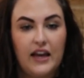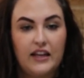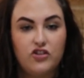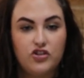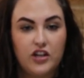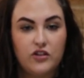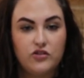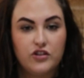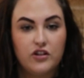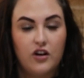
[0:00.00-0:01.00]
and
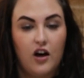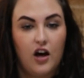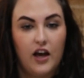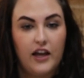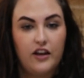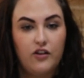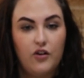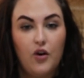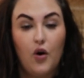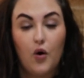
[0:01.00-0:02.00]
shelter on
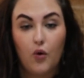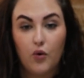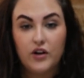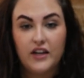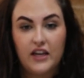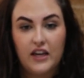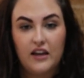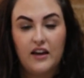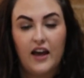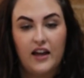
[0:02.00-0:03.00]
or
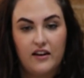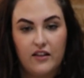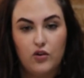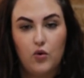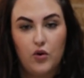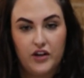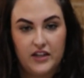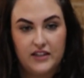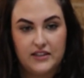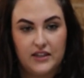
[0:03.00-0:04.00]
in another
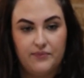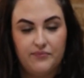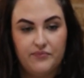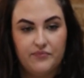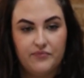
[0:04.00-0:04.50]
organism.